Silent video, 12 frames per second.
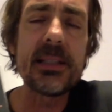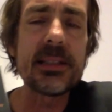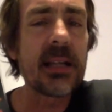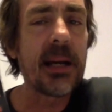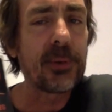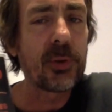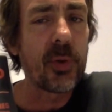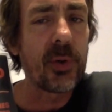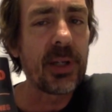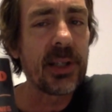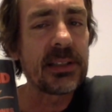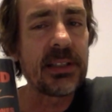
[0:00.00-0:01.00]
He stopped
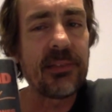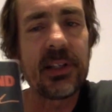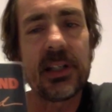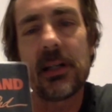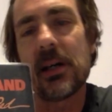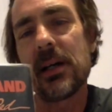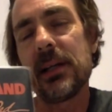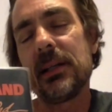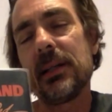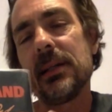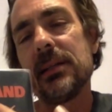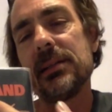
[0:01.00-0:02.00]
recording in
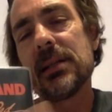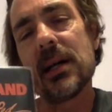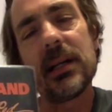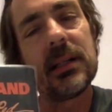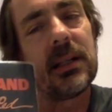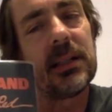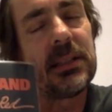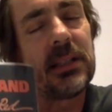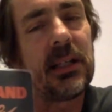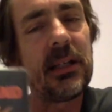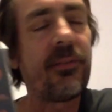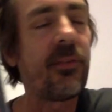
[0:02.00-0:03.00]
seventy-nine and died in
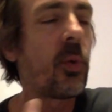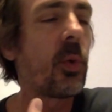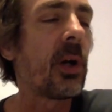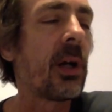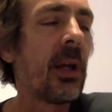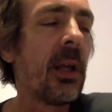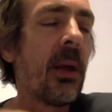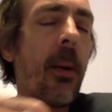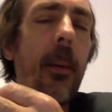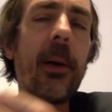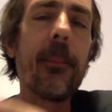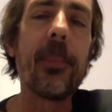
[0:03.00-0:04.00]
nineteen eighty-four.
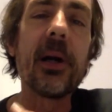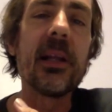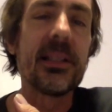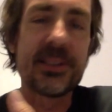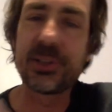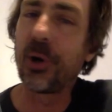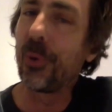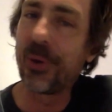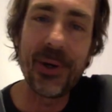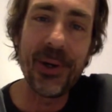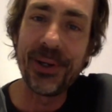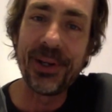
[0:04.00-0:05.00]
But it's so
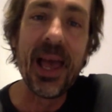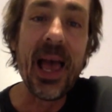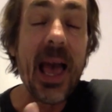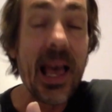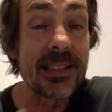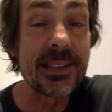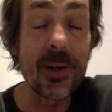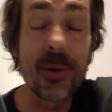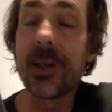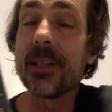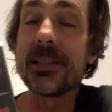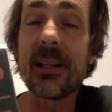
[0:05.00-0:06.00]
good. It's so
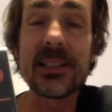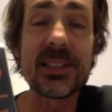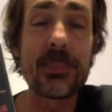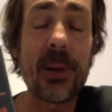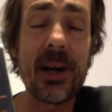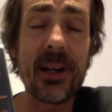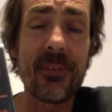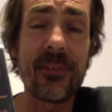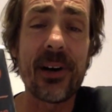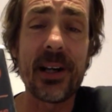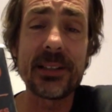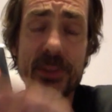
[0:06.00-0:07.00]
good. It's on
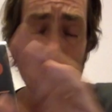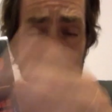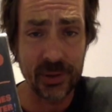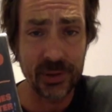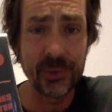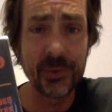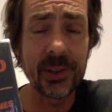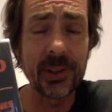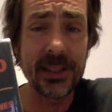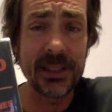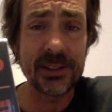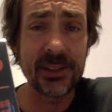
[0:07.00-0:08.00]
Spotify, so we'll include a
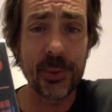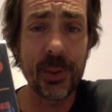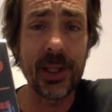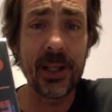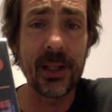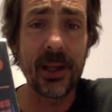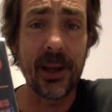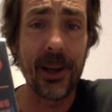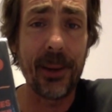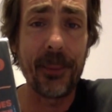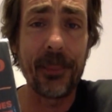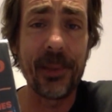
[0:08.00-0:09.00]
link to it.
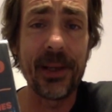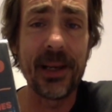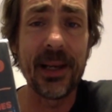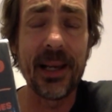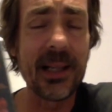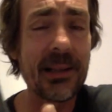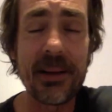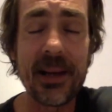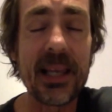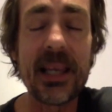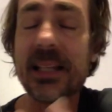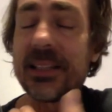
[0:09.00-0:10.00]
Um, it
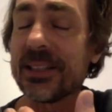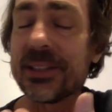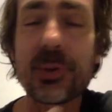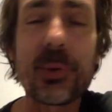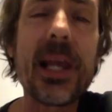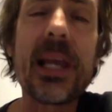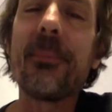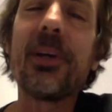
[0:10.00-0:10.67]
it's just great.